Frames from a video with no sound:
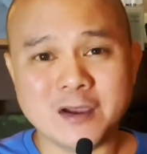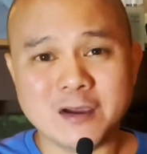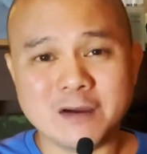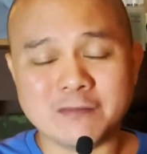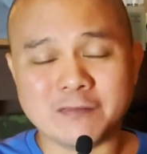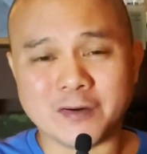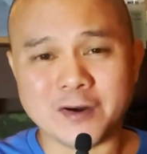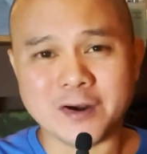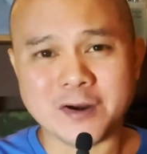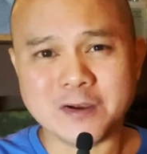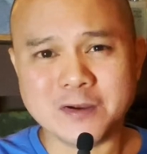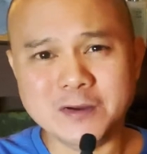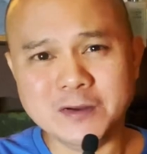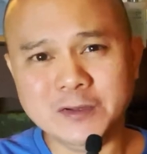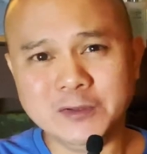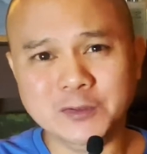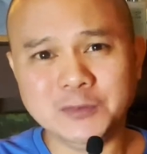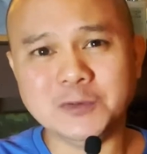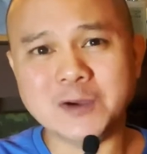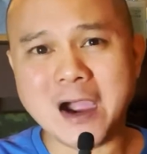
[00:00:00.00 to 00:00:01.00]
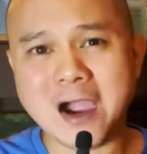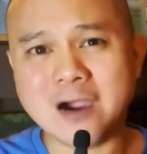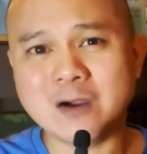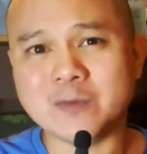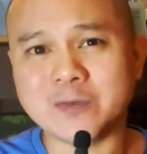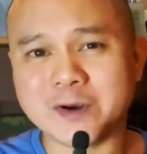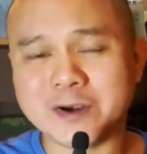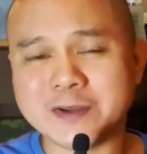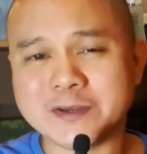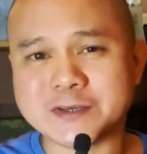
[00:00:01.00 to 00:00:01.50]
For a good 2
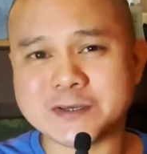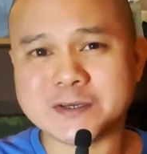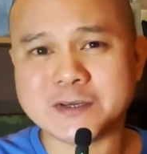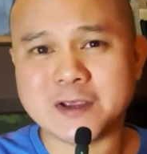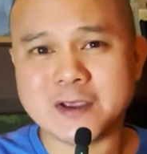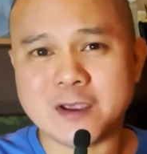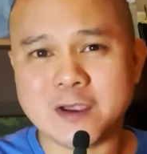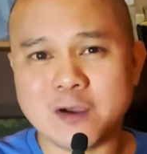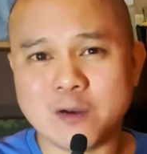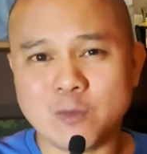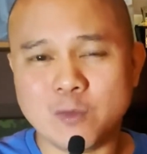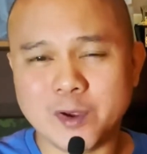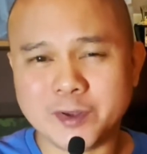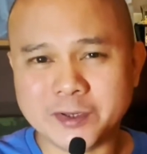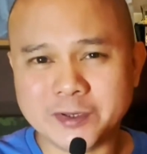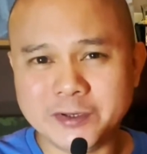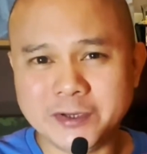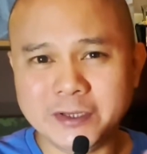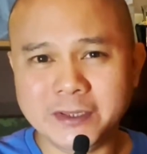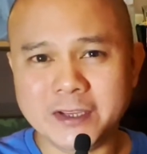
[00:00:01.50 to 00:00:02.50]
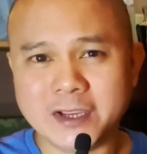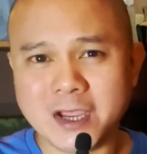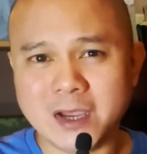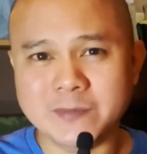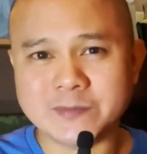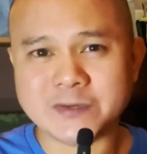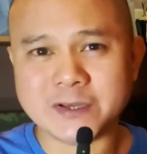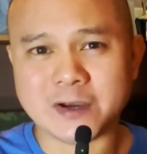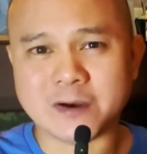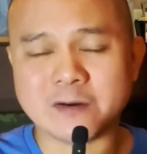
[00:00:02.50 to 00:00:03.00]
hours, what really
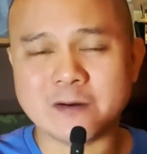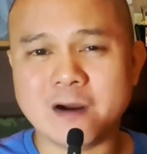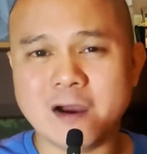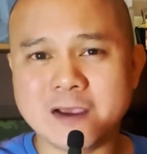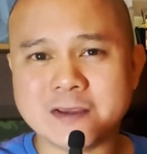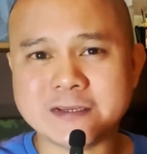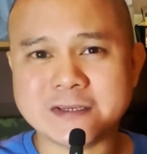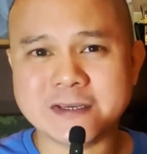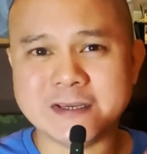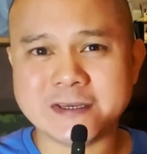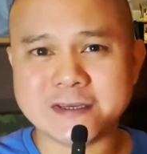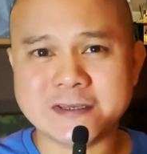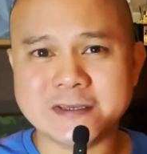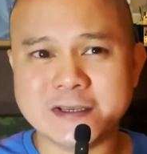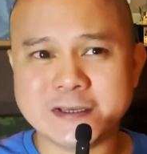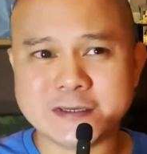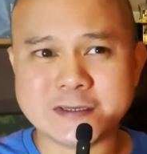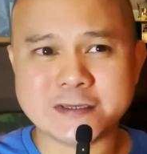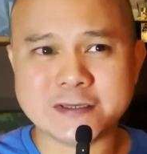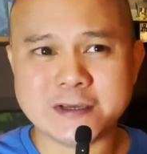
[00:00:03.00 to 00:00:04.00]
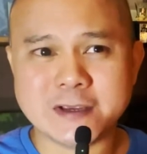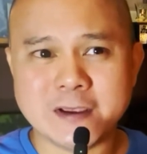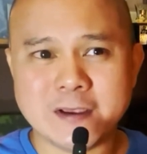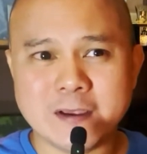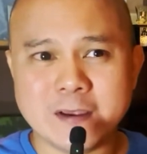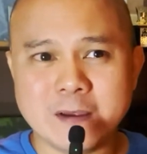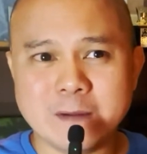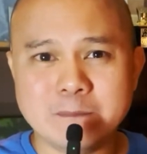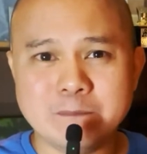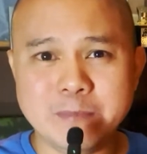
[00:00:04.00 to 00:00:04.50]
comes across is this
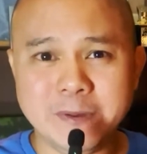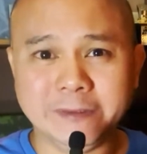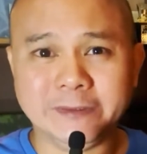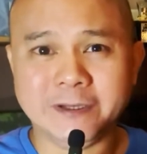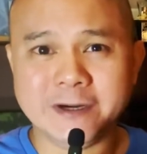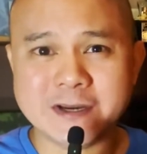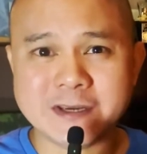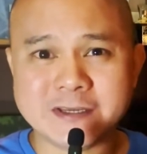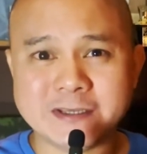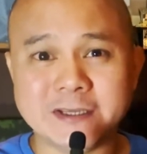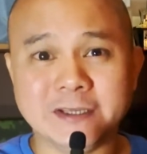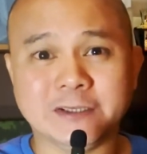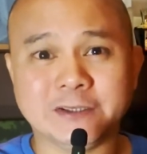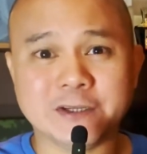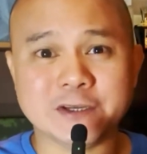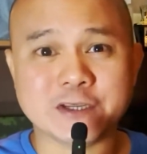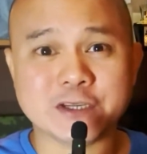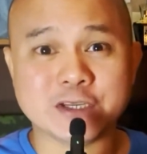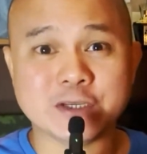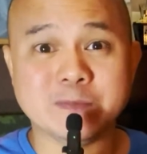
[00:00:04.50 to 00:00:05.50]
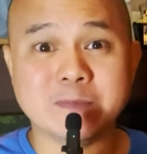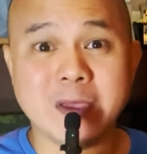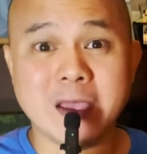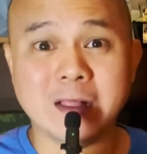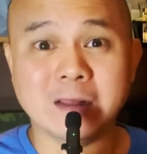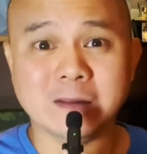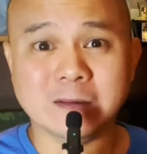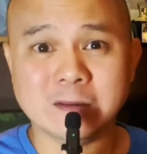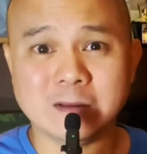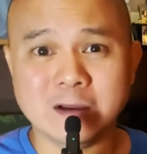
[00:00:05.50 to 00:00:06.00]
bitter citrus
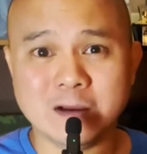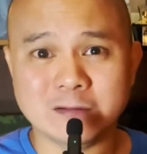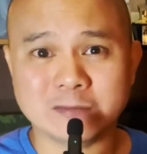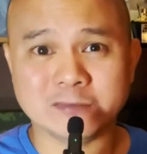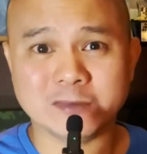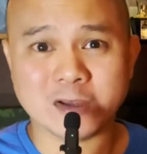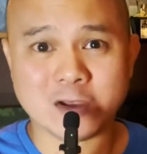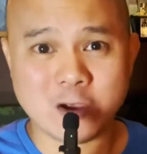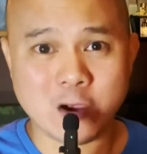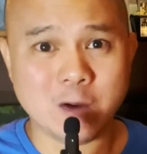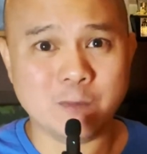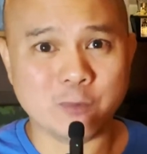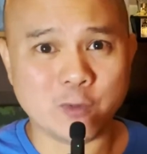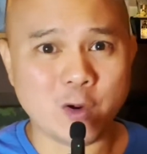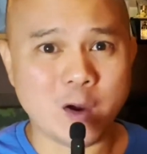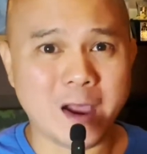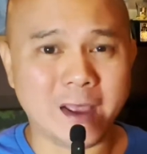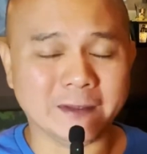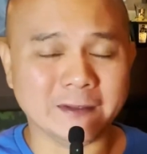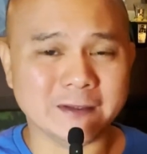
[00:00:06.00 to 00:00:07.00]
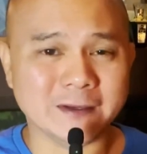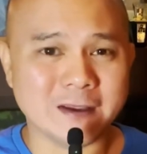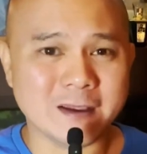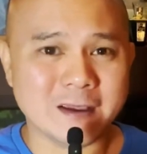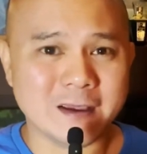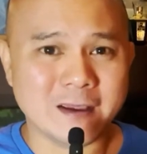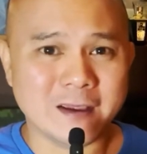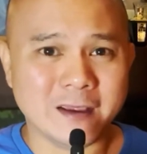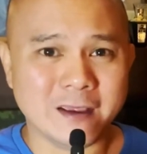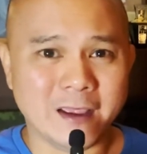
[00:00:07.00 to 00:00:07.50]
smell of the kumquat,
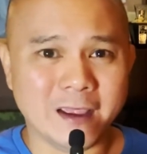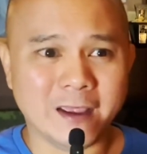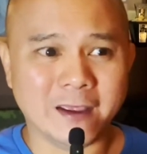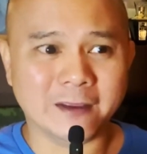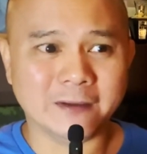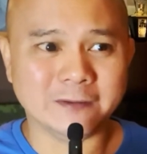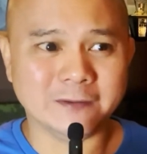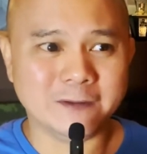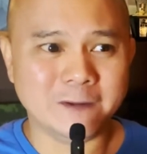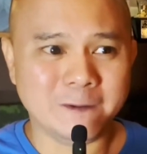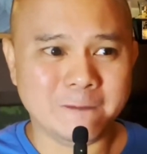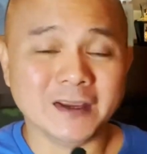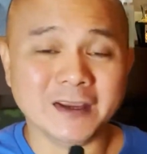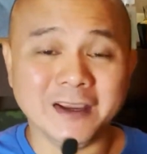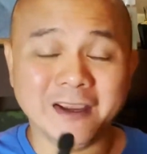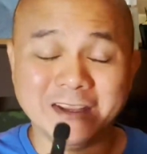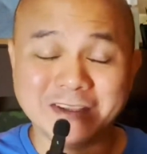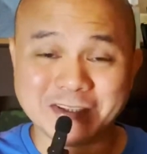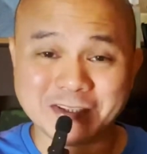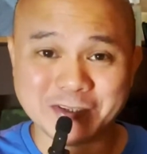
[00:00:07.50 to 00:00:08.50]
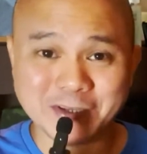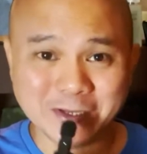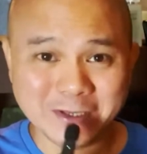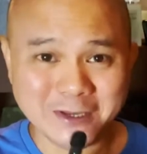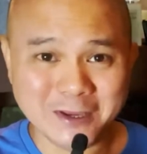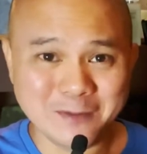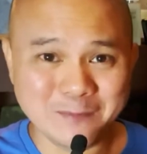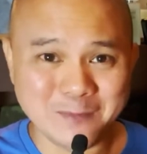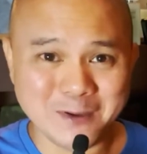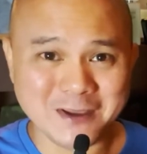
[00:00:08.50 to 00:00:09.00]
and it's
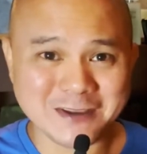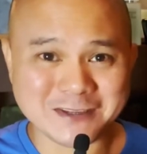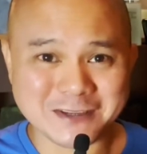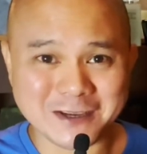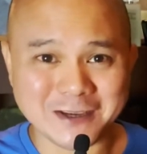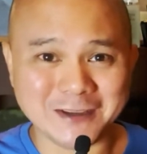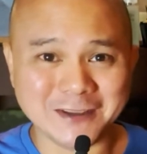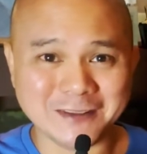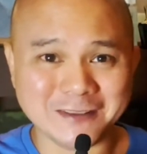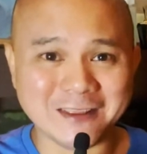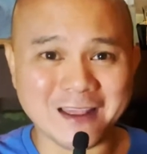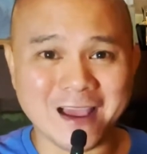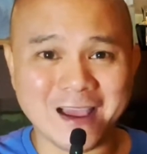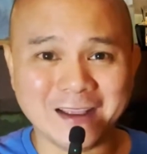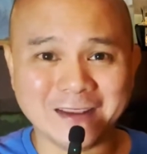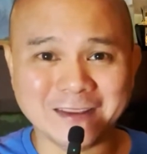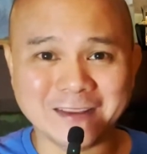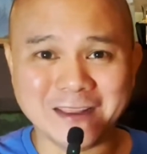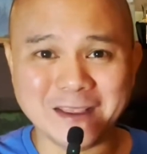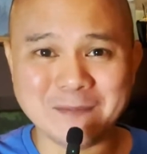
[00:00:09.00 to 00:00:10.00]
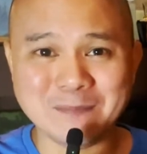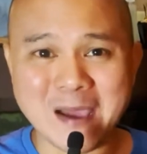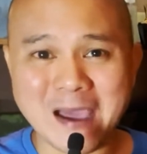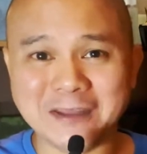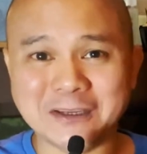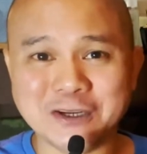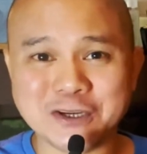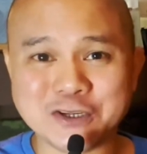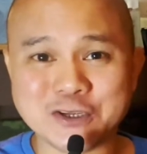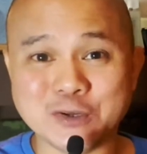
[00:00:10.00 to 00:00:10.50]
really amazing that they
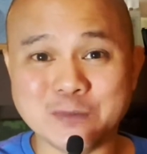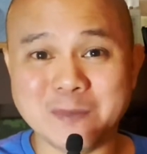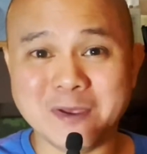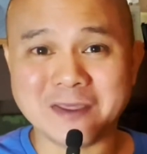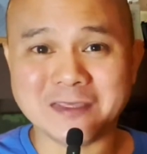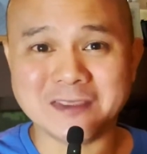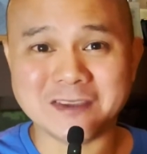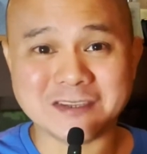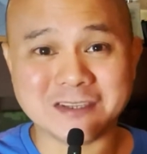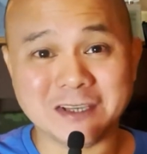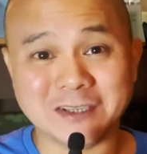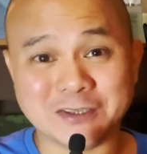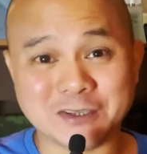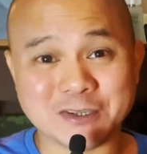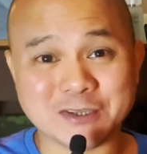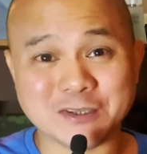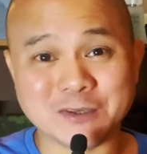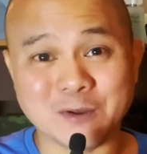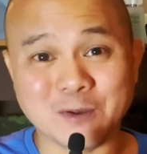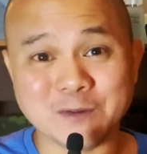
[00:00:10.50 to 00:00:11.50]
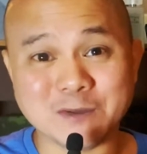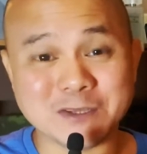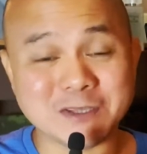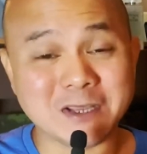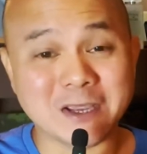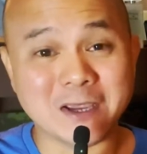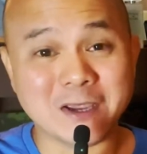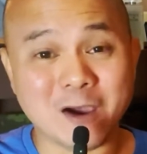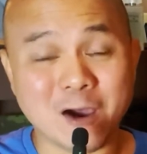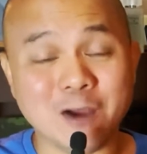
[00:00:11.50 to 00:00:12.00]
managed to make the citrus notes
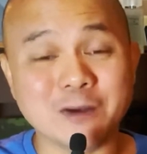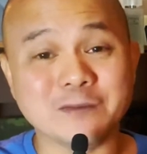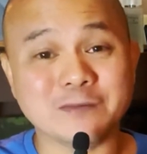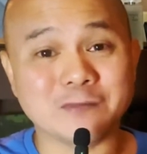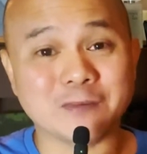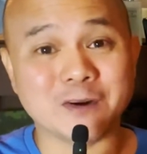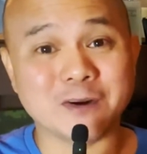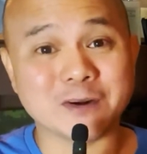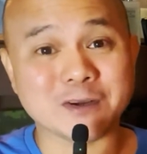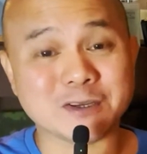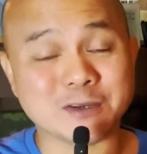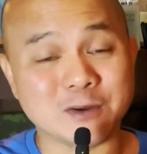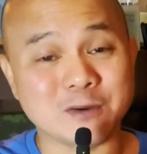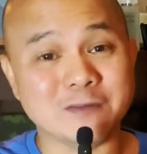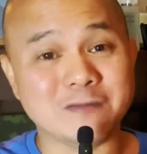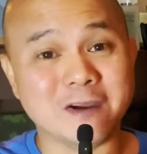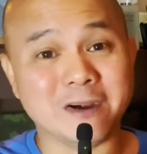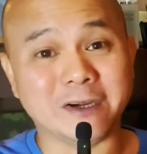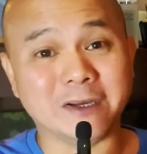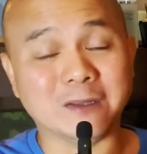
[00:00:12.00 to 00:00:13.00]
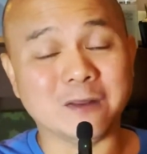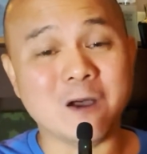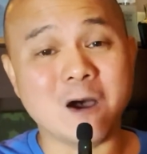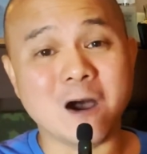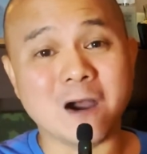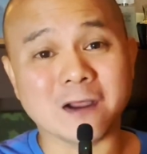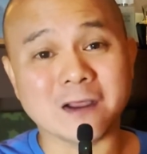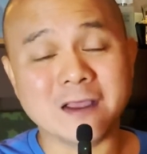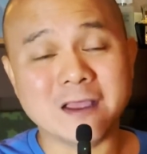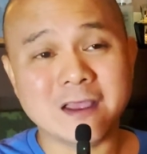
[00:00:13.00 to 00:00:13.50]
stay on for so very
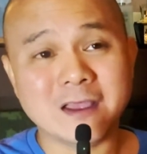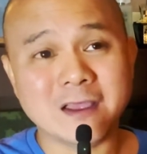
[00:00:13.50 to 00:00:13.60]
long.